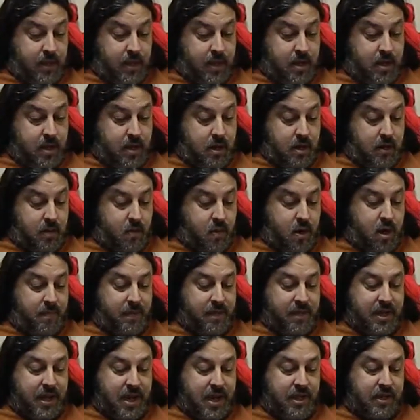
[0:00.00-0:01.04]
uh, quantum
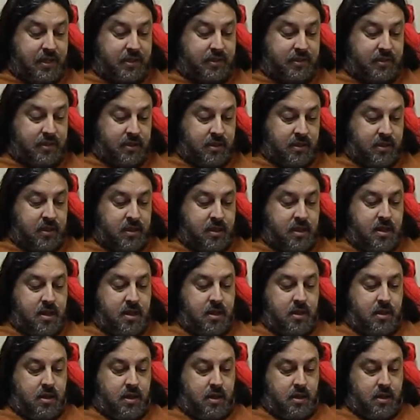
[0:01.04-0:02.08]
mechanics,
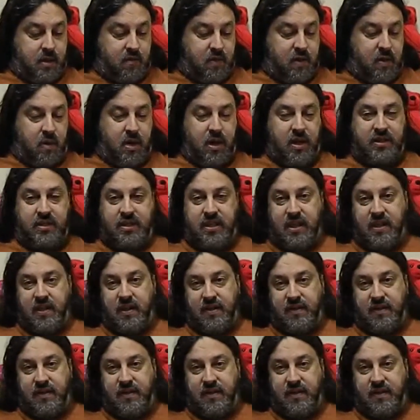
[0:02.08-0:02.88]
uh, we want to see.